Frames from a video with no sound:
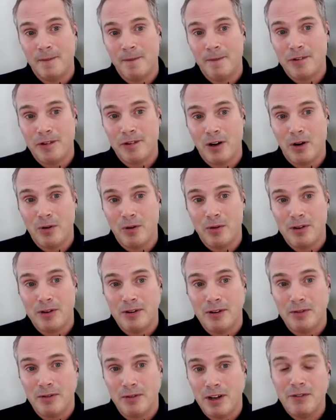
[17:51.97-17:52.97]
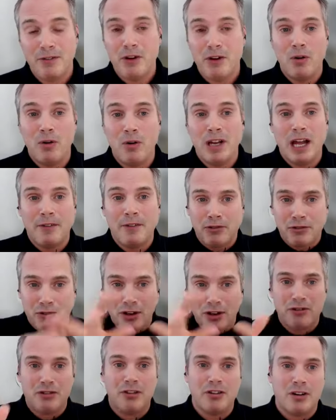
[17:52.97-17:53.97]
So if you only have
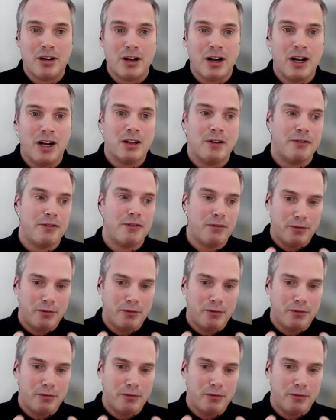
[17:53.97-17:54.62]
such a kind of